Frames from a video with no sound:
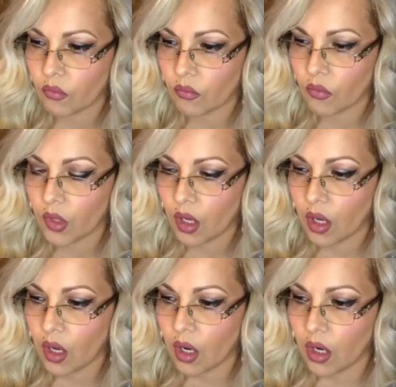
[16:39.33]
While
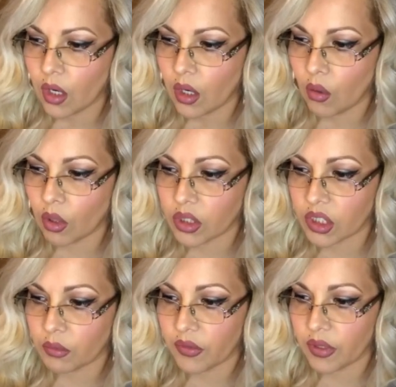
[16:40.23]
some of the guides were
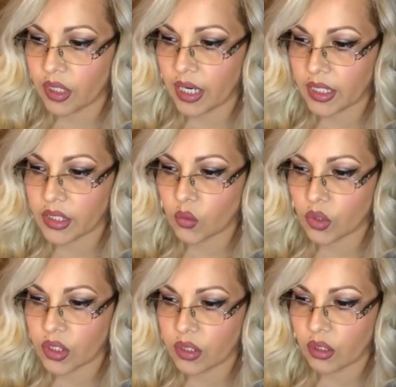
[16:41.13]

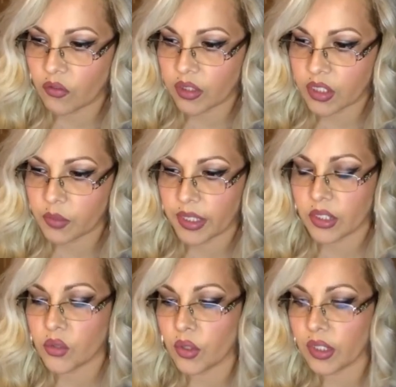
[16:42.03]
self-explanatory, others were
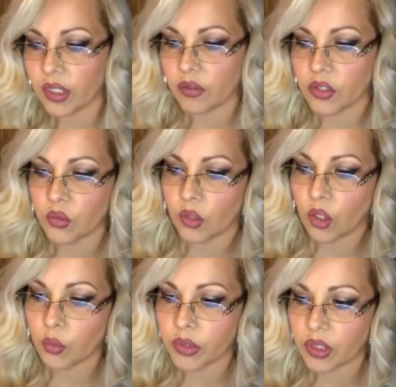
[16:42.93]
open to discussion and
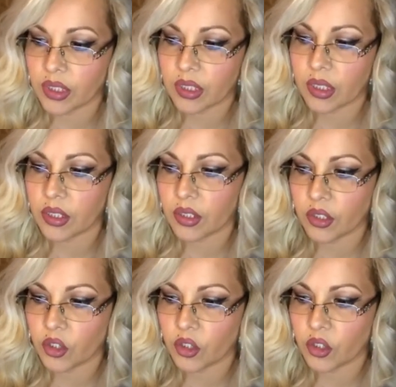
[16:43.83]
interpretation.